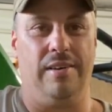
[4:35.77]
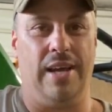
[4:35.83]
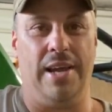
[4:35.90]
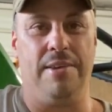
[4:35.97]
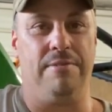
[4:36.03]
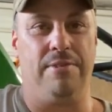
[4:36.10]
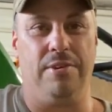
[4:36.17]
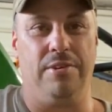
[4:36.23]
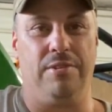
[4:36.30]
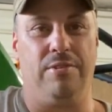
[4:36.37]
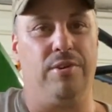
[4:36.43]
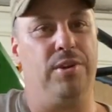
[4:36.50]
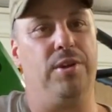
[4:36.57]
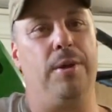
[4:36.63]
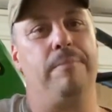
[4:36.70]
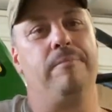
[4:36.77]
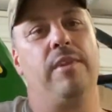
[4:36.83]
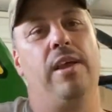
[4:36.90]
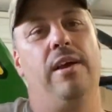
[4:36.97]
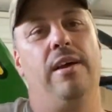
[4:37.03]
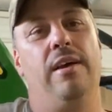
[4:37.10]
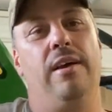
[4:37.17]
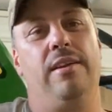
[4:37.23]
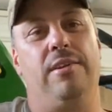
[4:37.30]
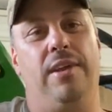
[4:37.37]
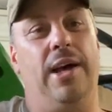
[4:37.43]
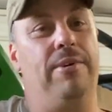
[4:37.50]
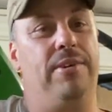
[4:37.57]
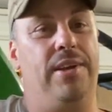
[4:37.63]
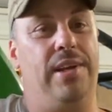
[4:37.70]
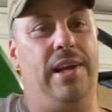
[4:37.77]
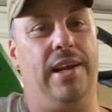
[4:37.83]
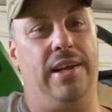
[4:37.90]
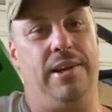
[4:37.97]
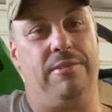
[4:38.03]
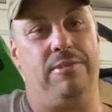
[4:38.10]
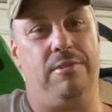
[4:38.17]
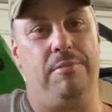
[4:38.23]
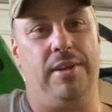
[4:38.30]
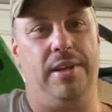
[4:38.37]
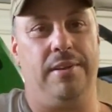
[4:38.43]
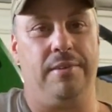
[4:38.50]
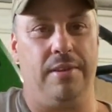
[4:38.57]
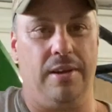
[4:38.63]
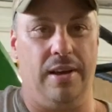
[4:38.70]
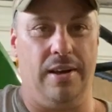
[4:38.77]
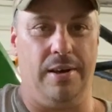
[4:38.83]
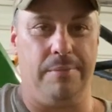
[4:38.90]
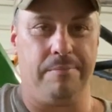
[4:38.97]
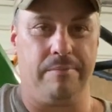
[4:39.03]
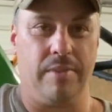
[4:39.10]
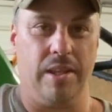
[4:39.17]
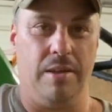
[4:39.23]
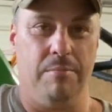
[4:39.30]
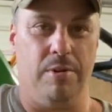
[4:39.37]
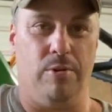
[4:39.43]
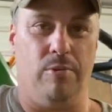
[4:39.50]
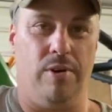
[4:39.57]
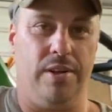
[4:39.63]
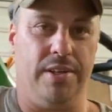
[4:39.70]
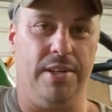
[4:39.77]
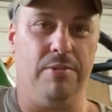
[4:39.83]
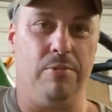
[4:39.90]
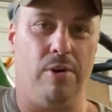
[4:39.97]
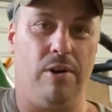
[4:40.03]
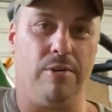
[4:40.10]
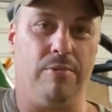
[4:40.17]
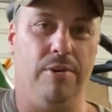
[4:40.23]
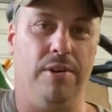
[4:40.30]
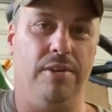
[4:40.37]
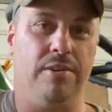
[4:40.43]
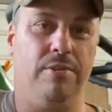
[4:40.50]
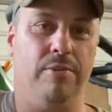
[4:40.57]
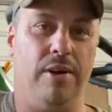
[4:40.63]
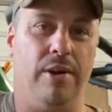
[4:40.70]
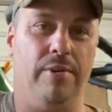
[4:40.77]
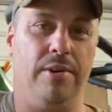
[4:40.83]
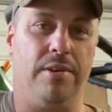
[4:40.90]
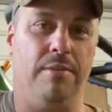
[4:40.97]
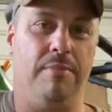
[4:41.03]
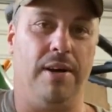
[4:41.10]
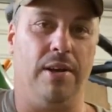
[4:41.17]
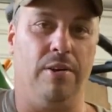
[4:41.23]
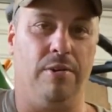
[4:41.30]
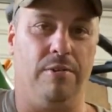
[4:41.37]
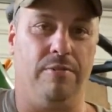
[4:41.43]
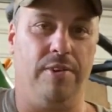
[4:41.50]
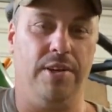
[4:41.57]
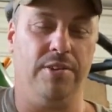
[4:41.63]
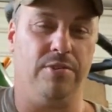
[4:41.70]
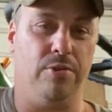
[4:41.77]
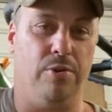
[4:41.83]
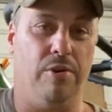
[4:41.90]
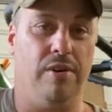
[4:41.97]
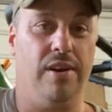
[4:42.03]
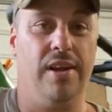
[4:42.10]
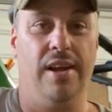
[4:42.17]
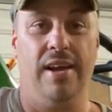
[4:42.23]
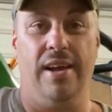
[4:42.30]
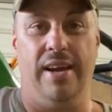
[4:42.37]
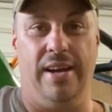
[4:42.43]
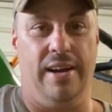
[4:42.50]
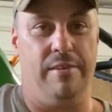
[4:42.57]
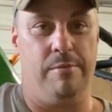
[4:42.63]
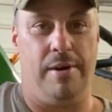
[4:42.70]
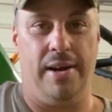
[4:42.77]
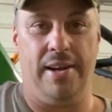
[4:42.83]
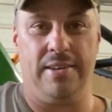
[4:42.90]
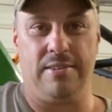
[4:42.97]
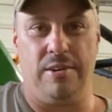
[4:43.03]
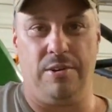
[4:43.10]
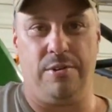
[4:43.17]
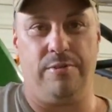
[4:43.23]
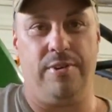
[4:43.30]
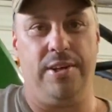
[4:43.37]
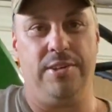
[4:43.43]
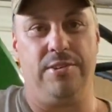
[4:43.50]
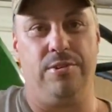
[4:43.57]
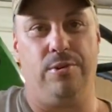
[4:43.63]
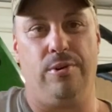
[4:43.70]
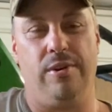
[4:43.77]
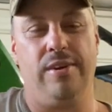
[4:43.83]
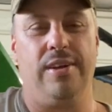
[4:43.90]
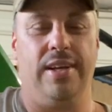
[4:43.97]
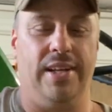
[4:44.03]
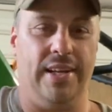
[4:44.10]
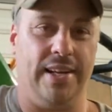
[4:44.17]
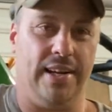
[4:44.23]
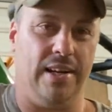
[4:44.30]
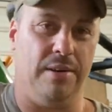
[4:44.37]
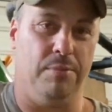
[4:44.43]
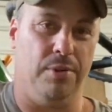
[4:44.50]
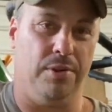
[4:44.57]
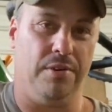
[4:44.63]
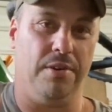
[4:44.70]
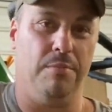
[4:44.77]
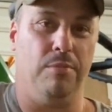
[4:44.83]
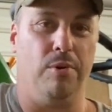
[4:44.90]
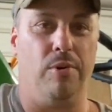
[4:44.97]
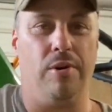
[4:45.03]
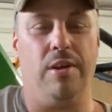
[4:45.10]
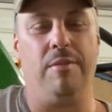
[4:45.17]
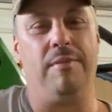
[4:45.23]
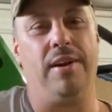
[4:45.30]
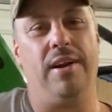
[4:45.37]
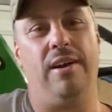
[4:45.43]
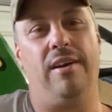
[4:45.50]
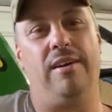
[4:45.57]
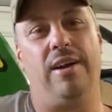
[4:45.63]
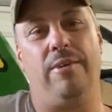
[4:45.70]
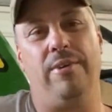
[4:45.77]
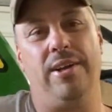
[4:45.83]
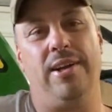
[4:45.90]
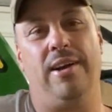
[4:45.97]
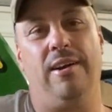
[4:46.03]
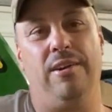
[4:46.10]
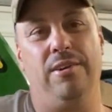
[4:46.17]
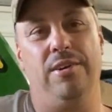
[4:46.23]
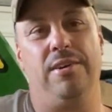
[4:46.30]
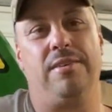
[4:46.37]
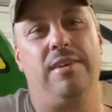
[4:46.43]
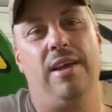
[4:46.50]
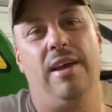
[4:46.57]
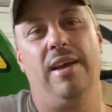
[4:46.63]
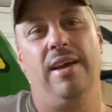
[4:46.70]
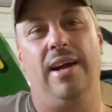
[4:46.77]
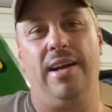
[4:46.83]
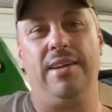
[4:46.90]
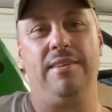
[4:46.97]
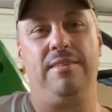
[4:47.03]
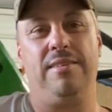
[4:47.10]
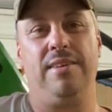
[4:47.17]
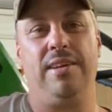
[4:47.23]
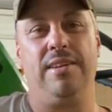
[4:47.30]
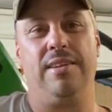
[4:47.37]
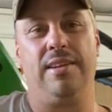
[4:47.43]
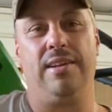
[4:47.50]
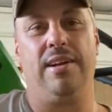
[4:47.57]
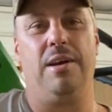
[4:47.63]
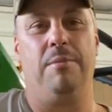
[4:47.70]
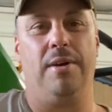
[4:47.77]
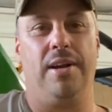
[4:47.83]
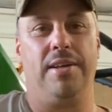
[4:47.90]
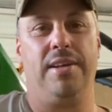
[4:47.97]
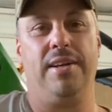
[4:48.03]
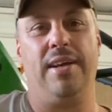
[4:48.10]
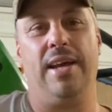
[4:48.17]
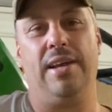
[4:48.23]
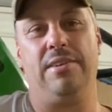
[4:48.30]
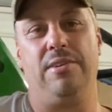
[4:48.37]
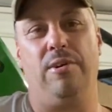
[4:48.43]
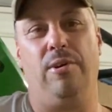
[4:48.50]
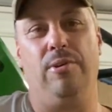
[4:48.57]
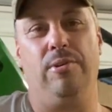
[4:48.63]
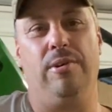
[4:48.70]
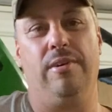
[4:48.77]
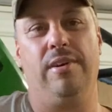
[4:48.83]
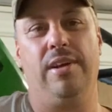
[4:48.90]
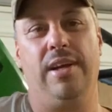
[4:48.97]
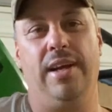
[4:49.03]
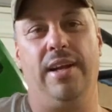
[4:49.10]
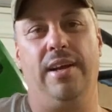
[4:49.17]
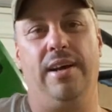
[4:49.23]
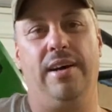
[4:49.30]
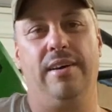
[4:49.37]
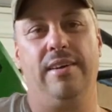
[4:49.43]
hay fields for you. So that was a dead end for me. But what did work was when I went to my local feed store, and everybody has a local feed store, and they got the bulletin board up there, and I went down and looked. I didn't see anything there, but I did ask the owner and